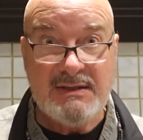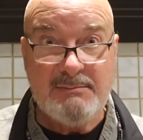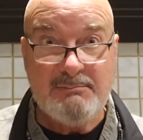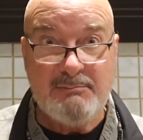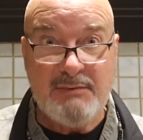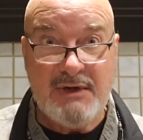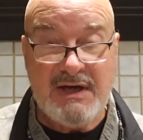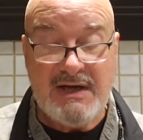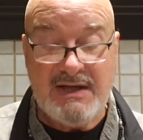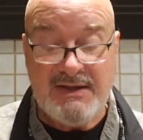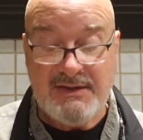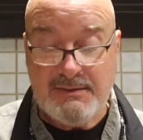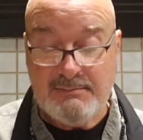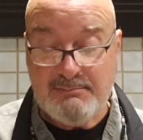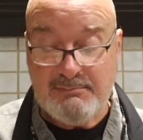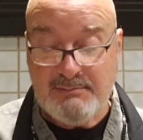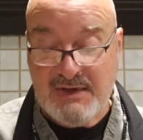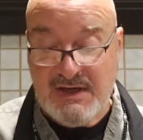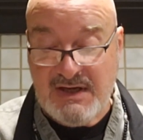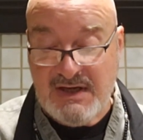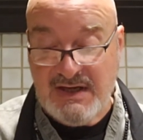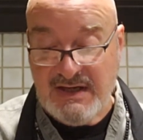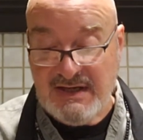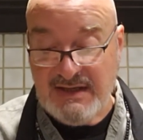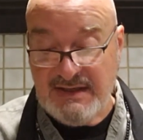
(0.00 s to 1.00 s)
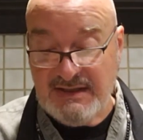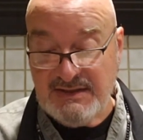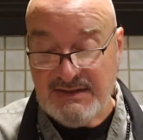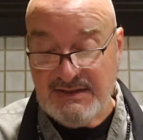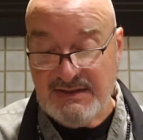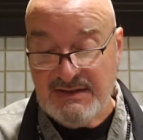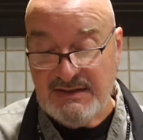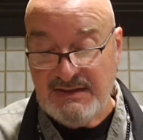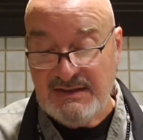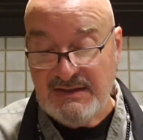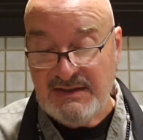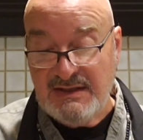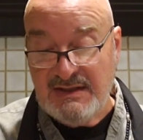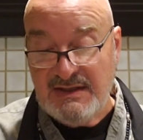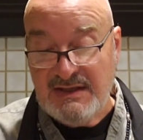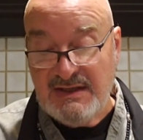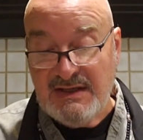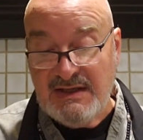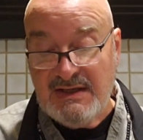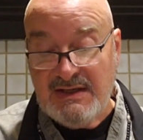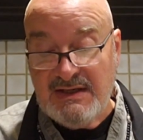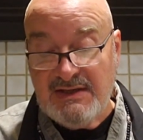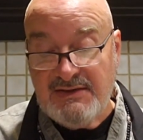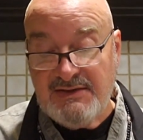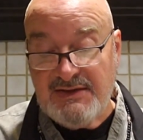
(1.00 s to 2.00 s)
by the mind.
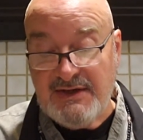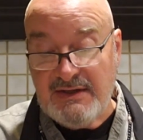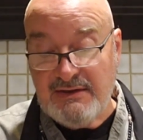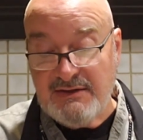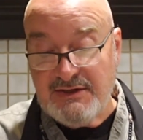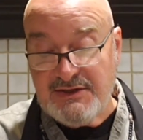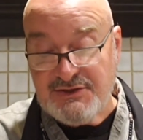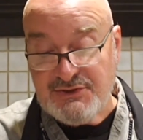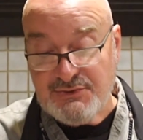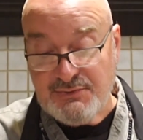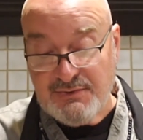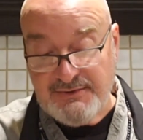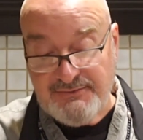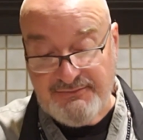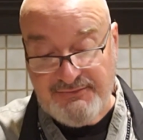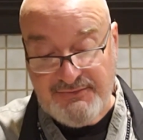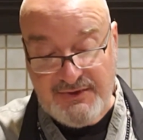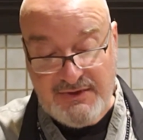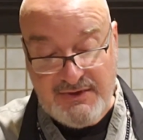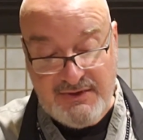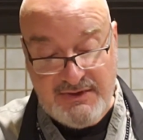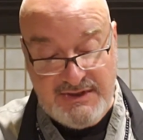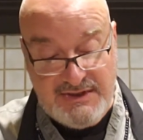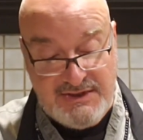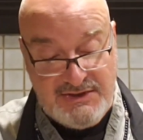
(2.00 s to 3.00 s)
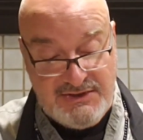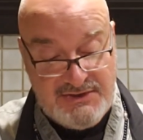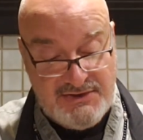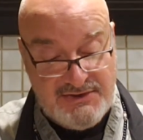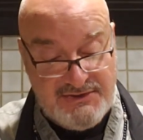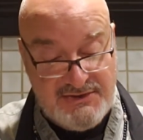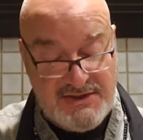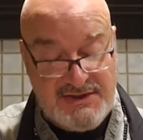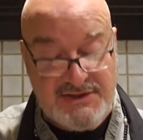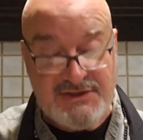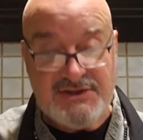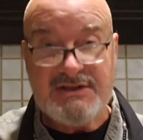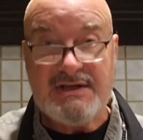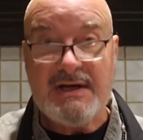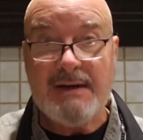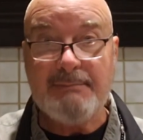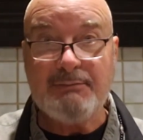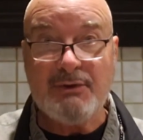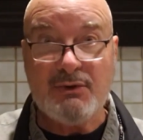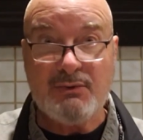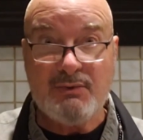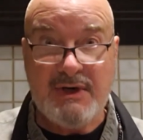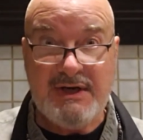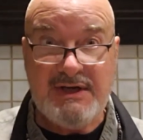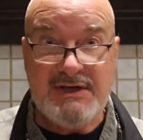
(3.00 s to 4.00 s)
There it's referring to this
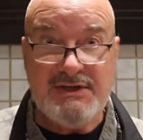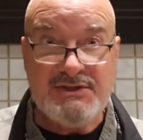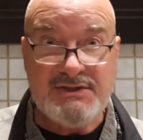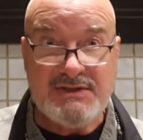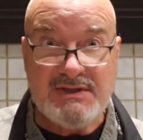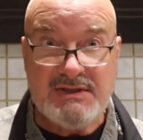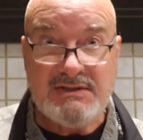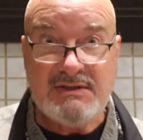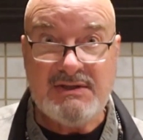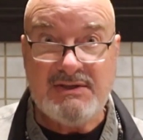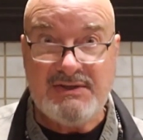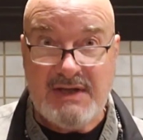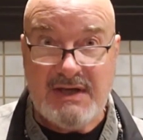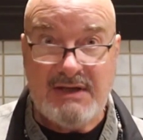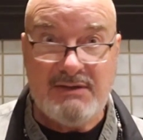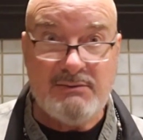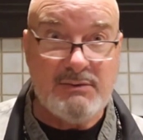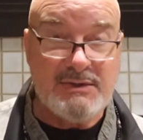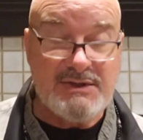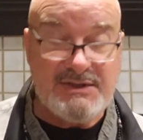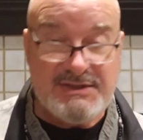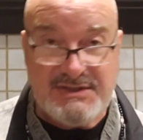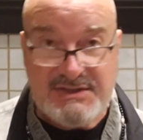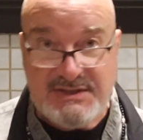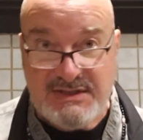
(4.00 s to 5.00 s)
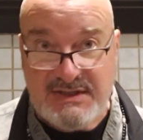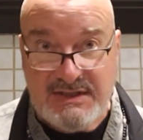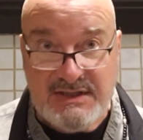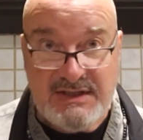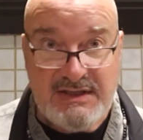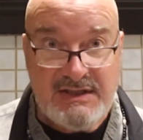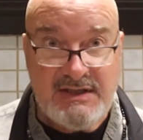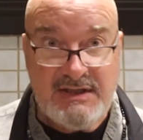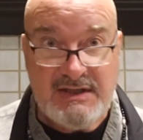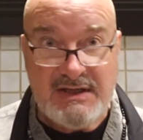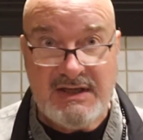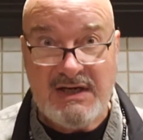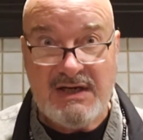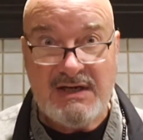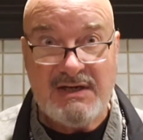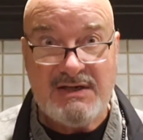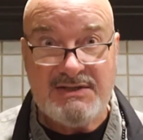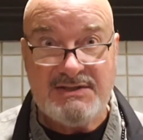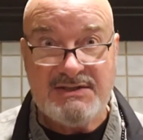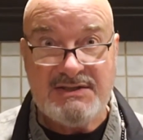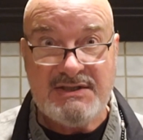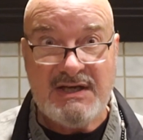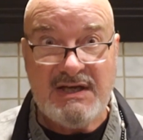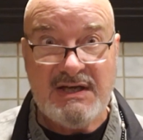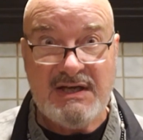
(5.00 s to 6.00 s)
separation that we see in
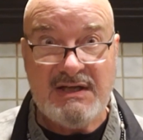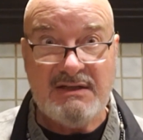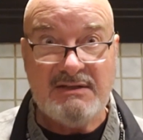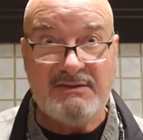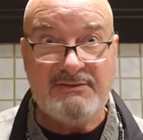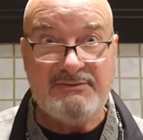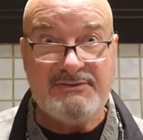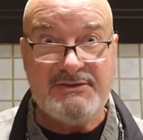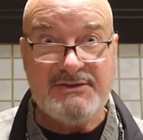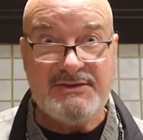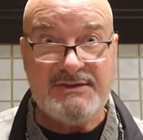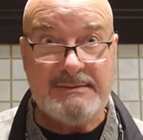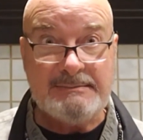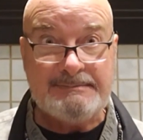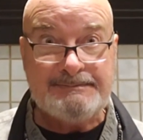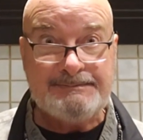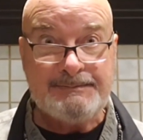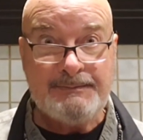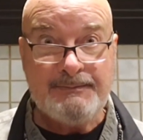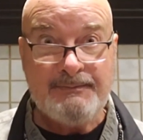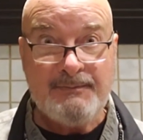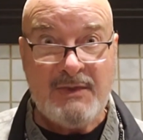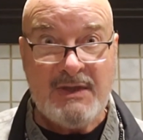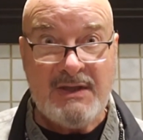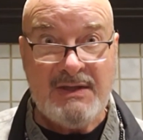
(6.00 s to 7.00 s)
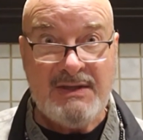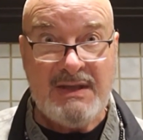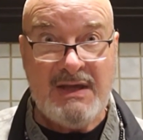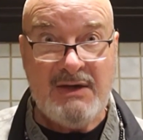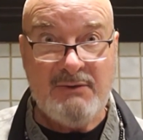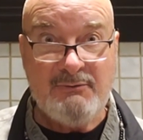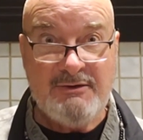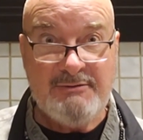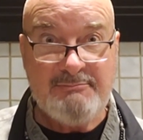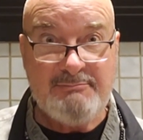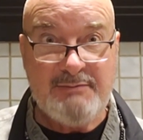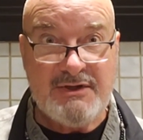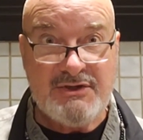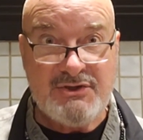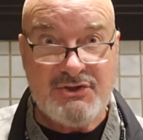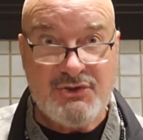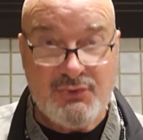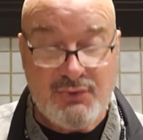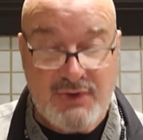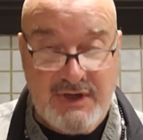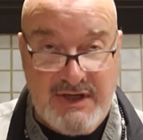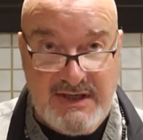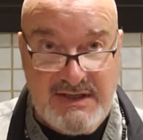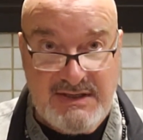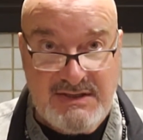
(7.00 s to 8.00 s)
ourselves, that we've been
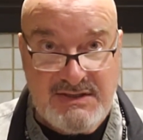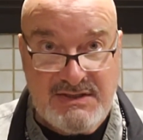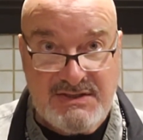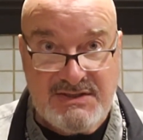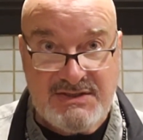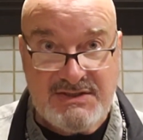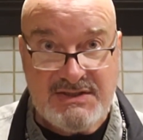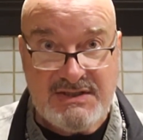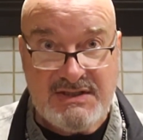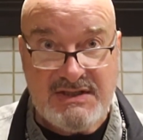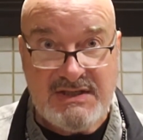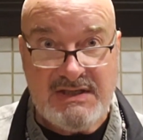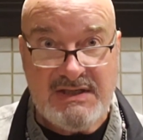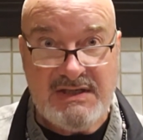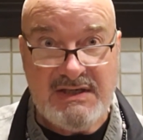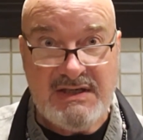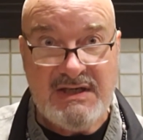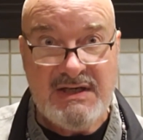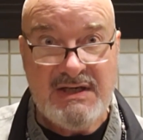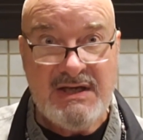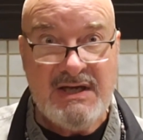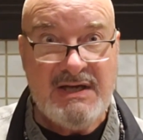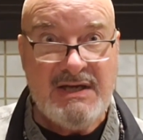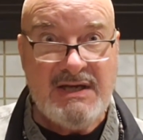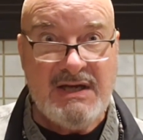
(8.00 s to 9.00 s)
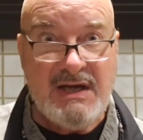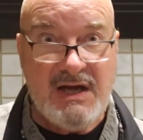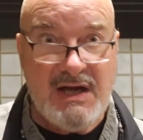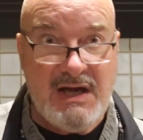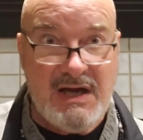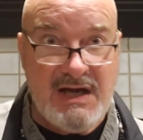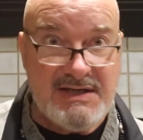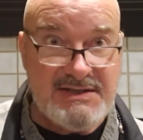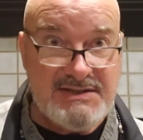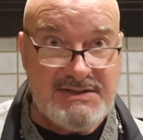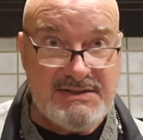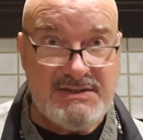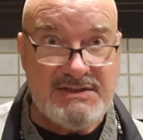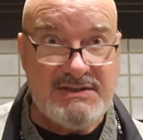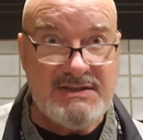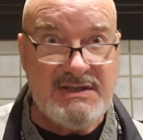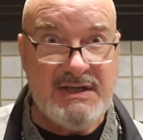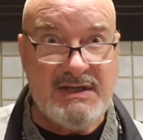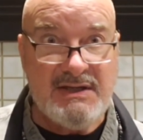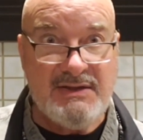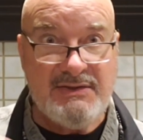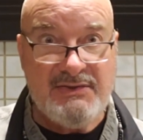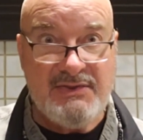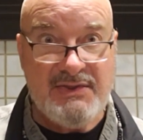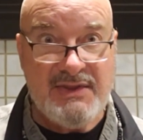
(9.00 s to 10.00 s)
trained to see, us
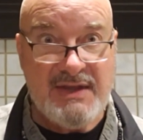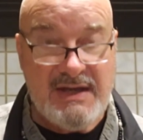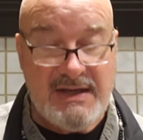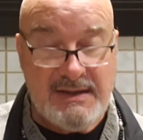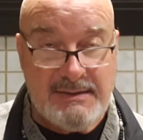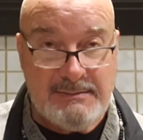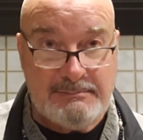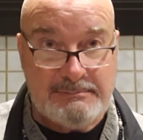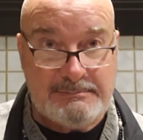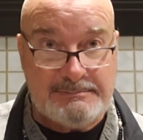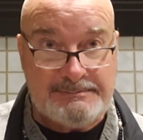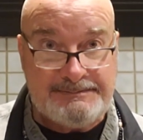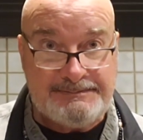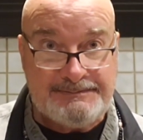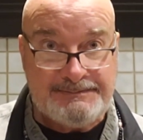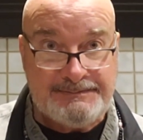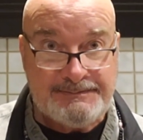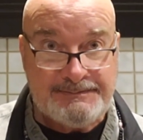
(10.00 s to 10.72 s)
and them,